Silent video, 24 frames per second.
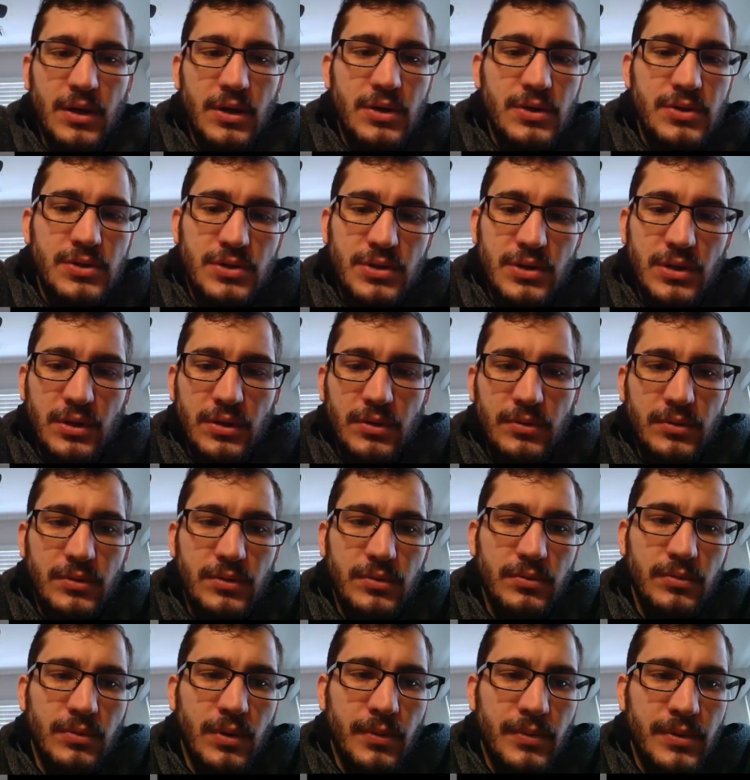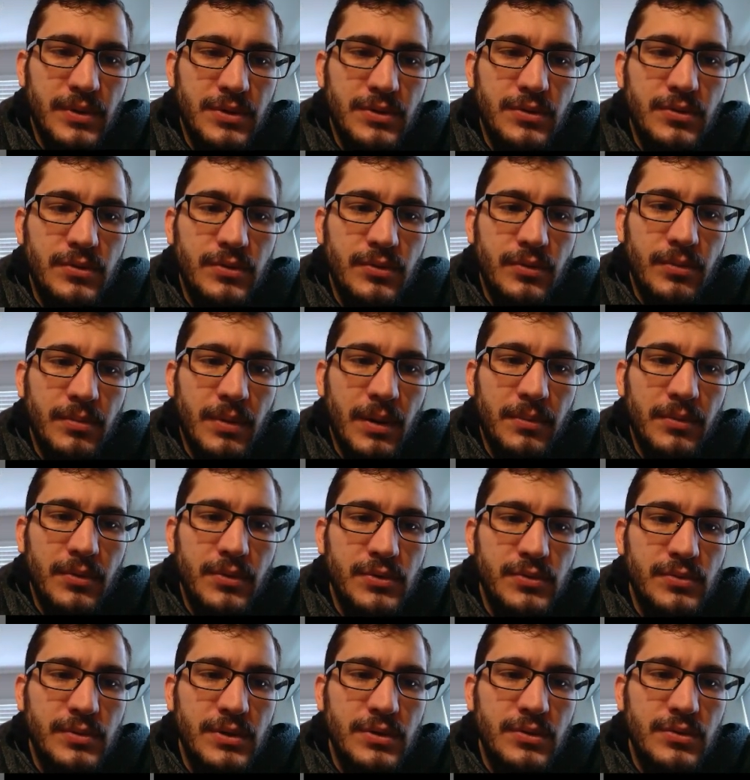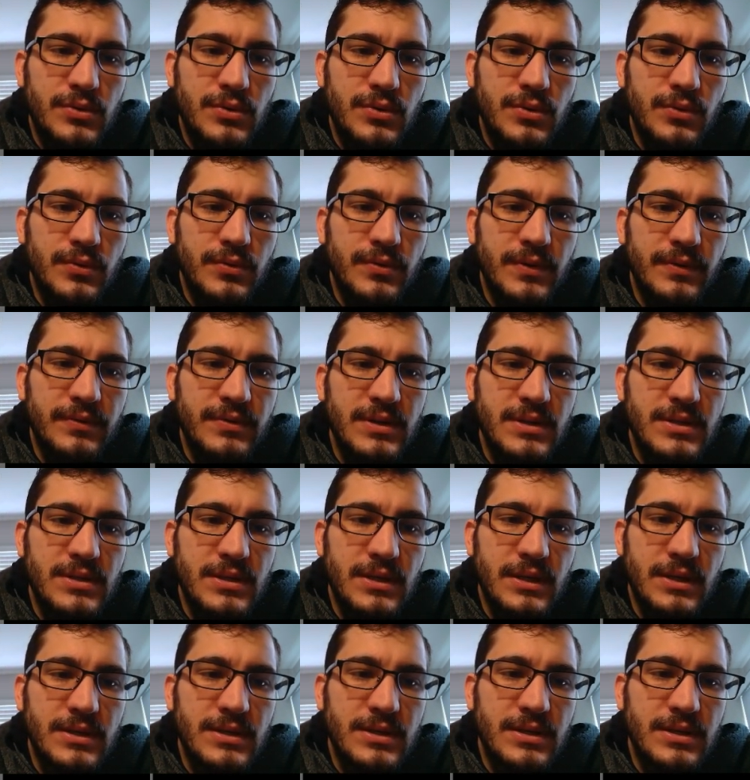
So what we do, remember, is we do 256